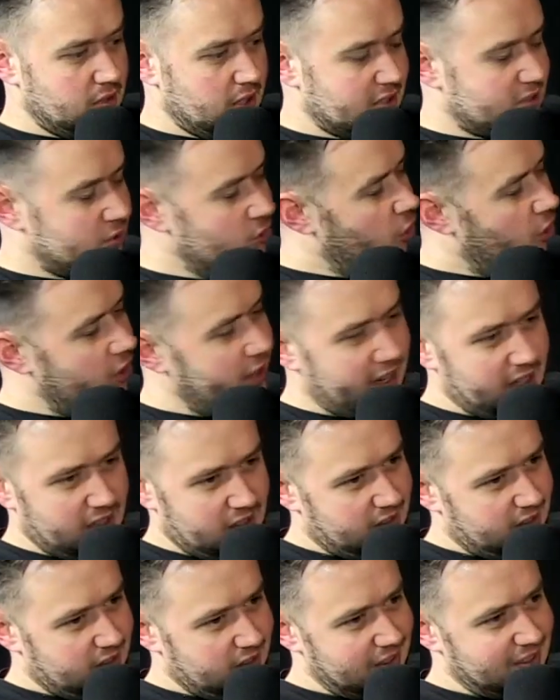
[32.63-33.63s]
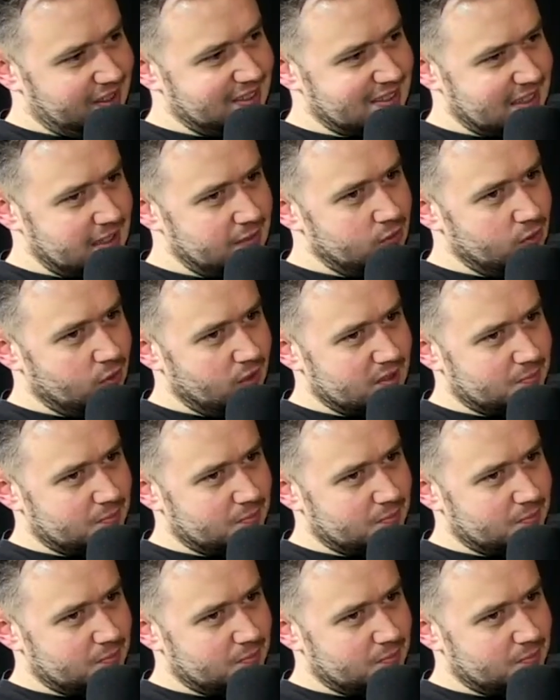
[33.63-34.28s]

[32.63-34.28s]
It's not 93 because even though